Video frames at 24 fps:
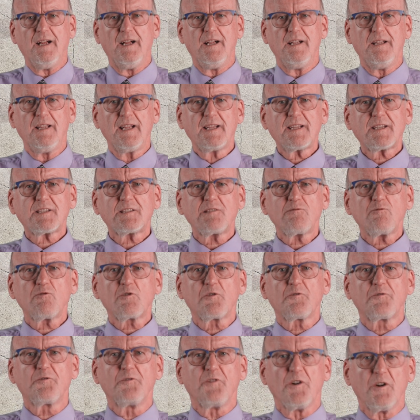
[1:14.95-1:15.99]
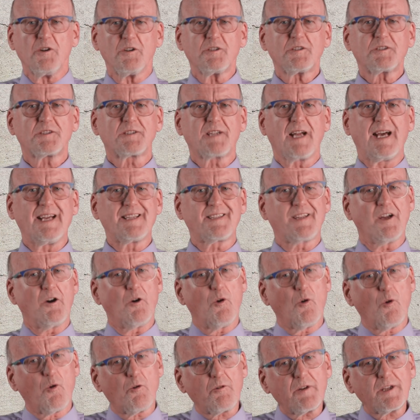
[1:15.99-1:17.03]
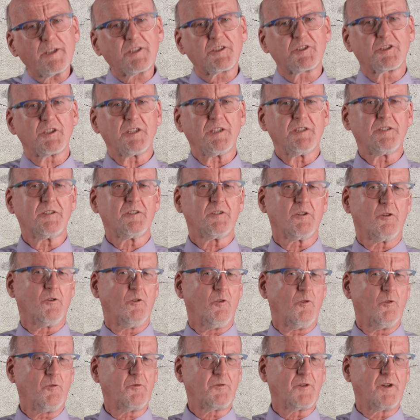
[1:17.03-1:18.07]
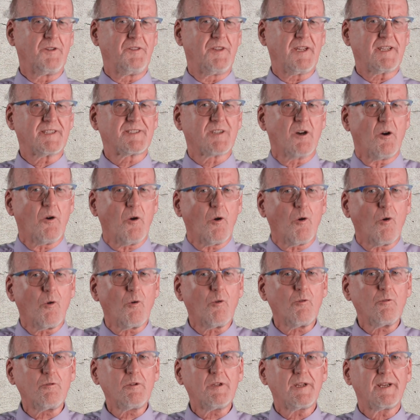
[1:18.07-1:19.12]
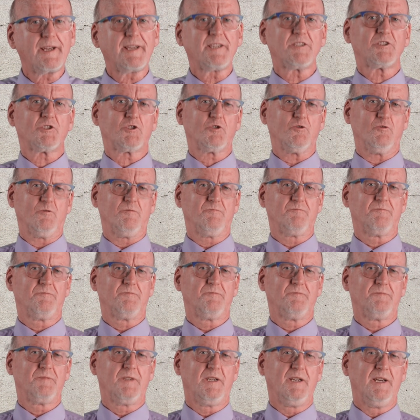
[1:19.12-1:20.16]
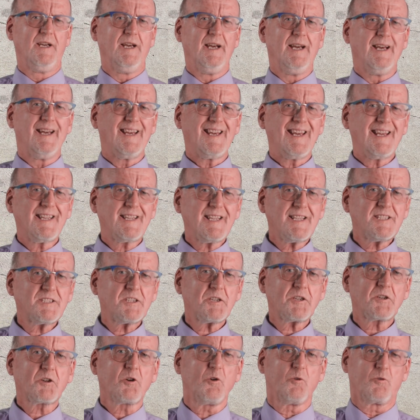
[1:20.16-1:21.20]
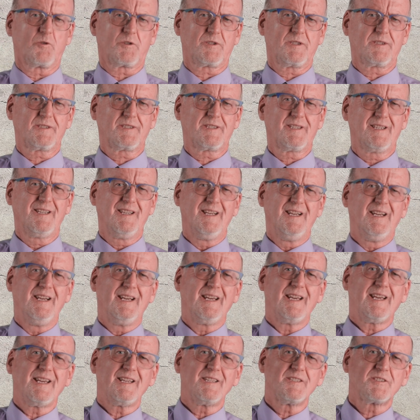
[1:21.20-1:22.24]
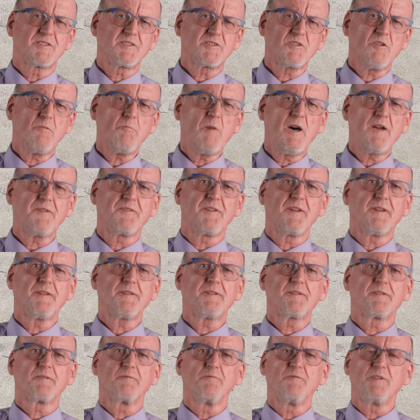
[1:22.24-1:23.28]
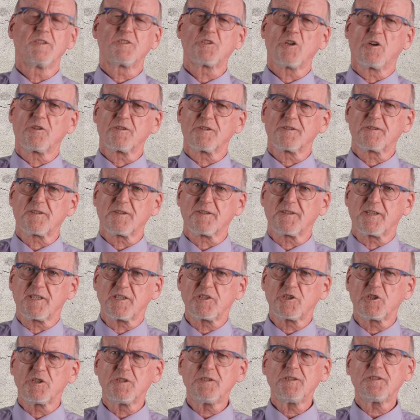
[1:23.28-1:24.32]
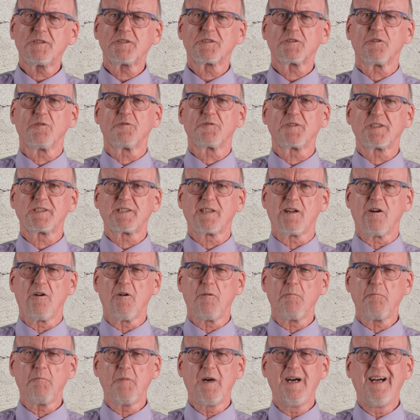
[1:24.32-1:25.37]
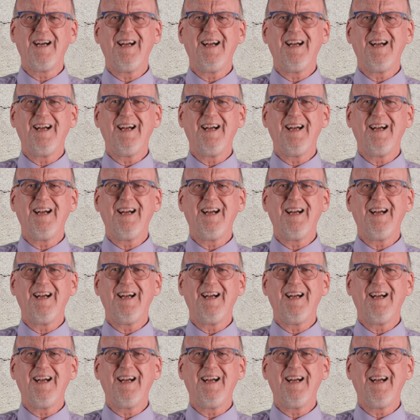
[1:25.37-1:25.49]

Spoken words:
Let us look first at the origin of this whole issue. It is recorded in some hadith, which are the traditions of Islam,